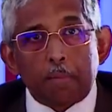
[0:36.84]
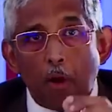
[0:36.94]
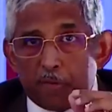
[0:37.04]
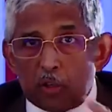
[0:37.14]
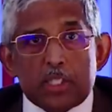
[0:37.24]

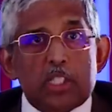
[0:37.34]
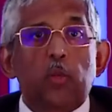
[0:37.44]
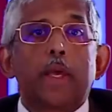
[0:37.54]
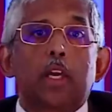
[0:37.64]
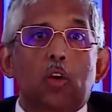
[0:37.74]
Of course, it's
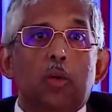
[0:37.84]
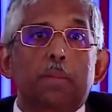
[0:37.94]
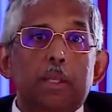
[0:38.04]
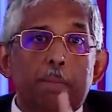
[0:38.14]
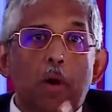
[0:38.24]
very good,
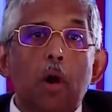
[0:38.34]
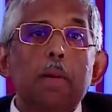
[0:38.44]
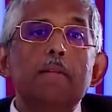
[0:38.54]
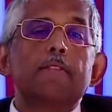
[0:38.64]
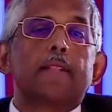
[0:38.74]
but the
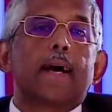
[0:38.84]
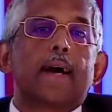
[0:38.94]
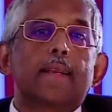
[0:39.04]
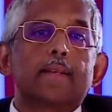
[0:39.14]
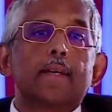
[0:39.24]
problem with
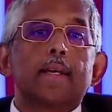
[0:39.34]
that